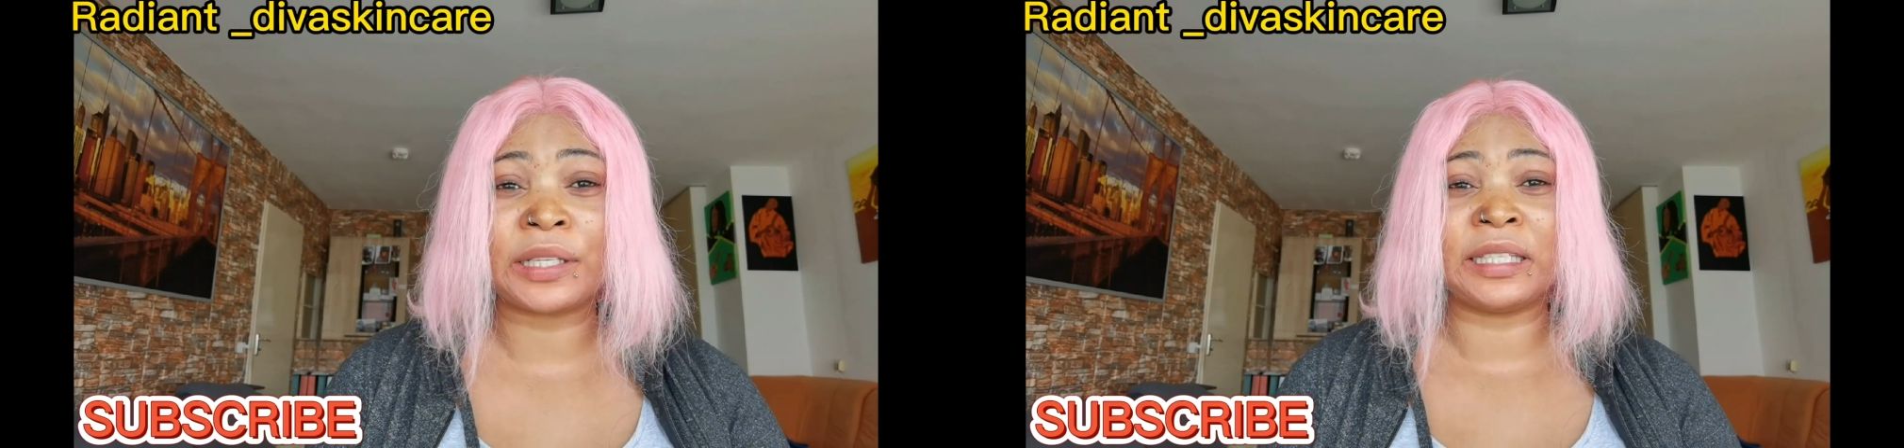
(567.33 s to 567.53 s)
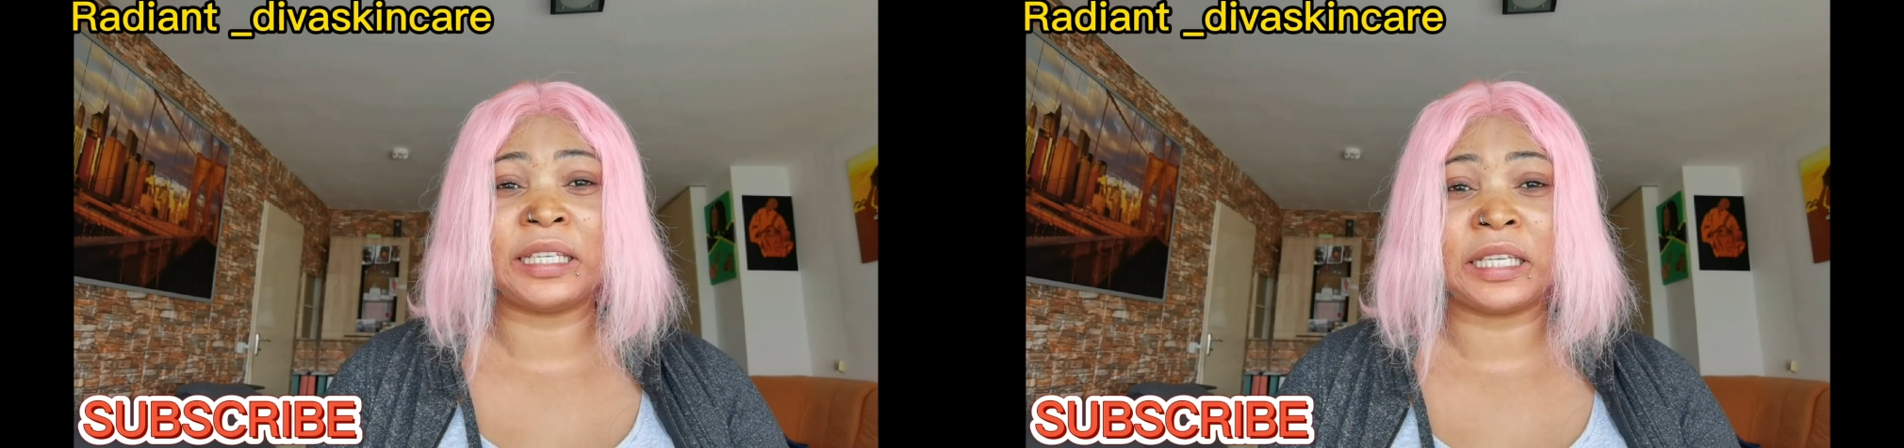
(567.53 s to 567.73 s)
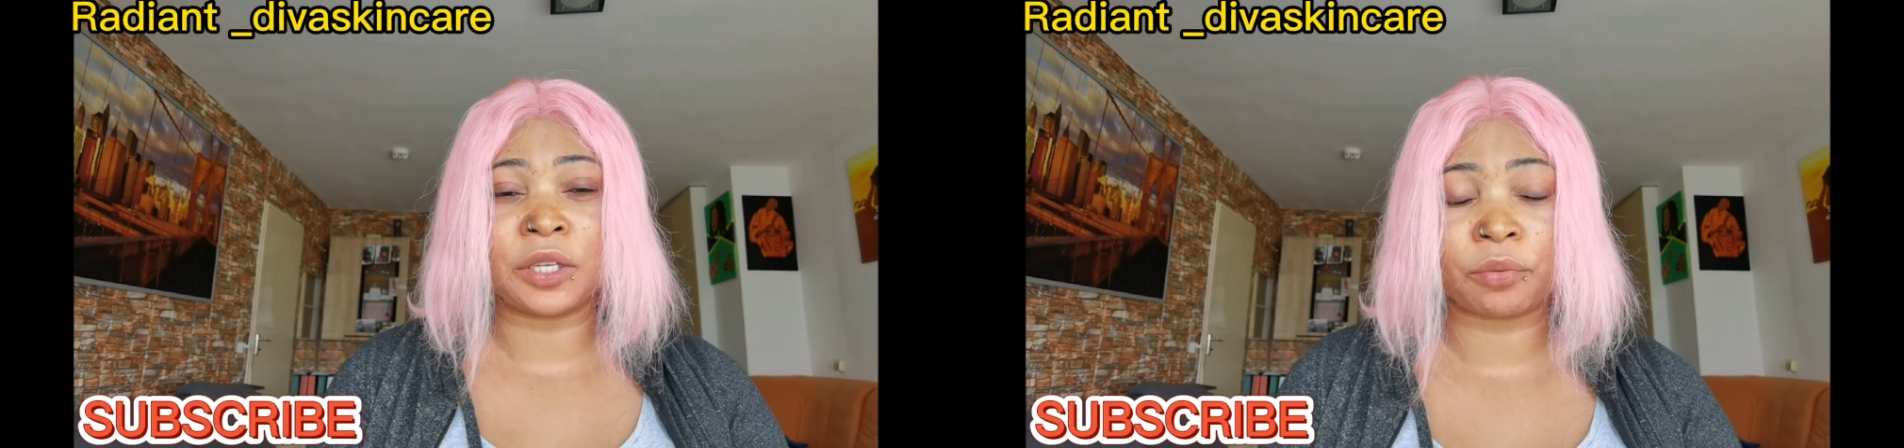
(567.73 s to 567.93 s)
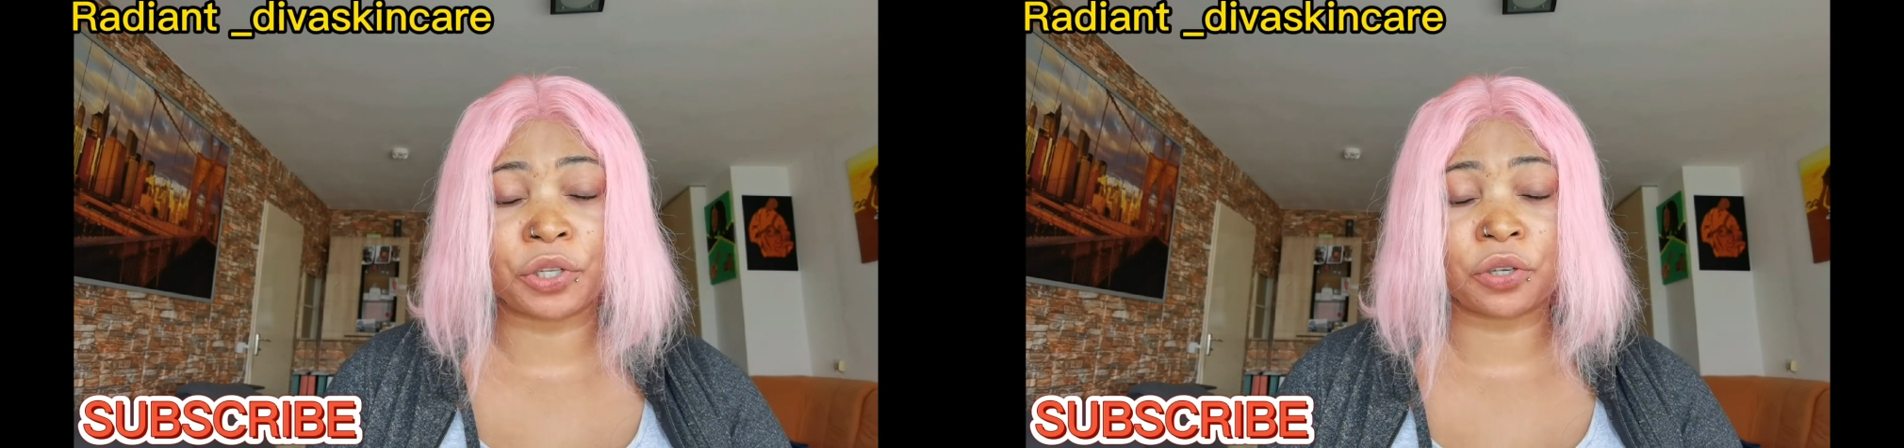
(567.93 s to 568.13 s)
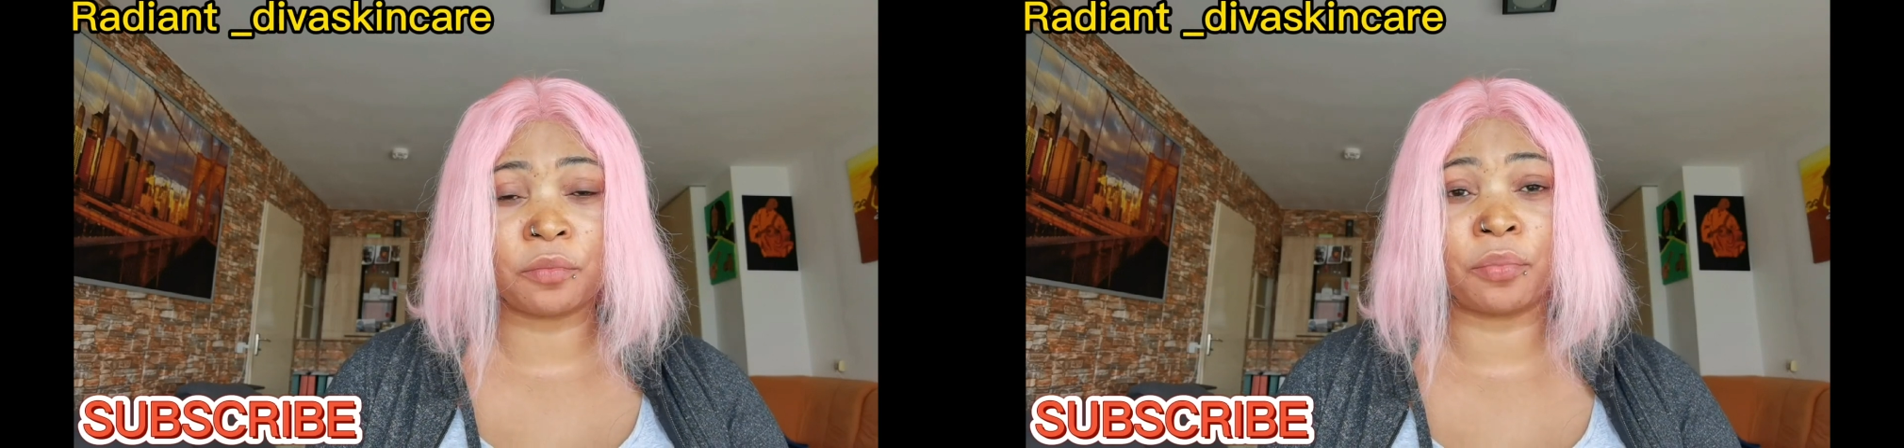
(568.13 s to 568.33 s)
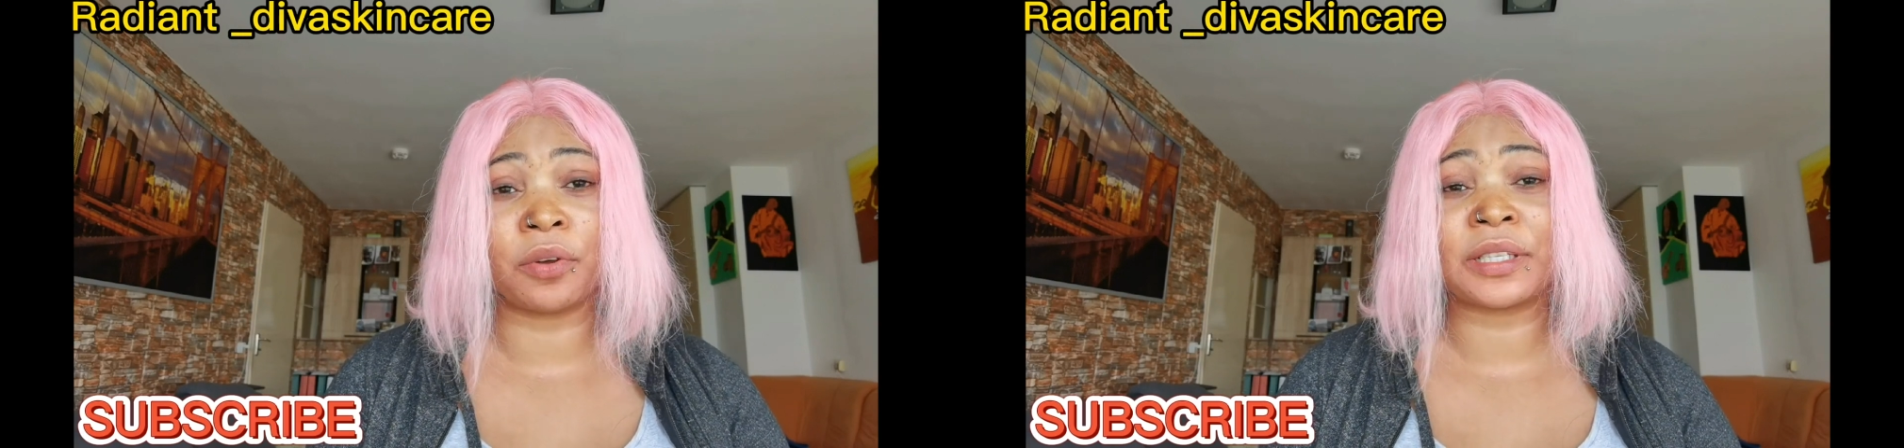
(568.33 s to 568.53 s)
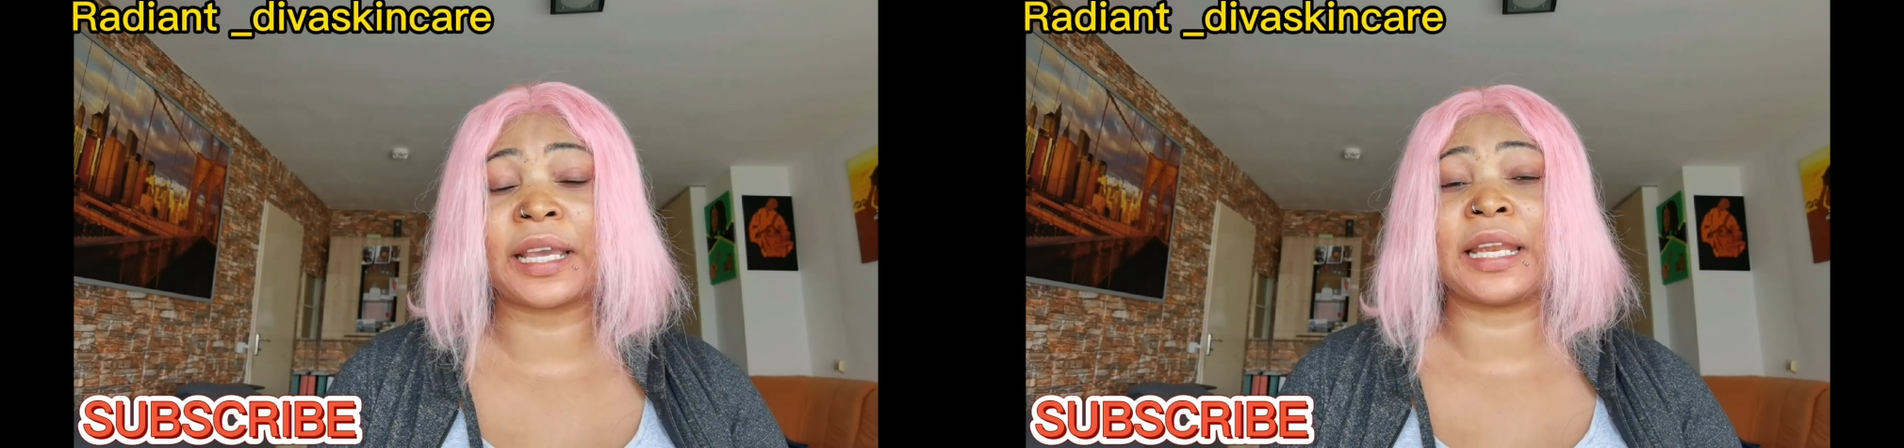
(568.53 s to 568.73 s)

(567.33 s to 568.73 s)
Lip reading: the description box,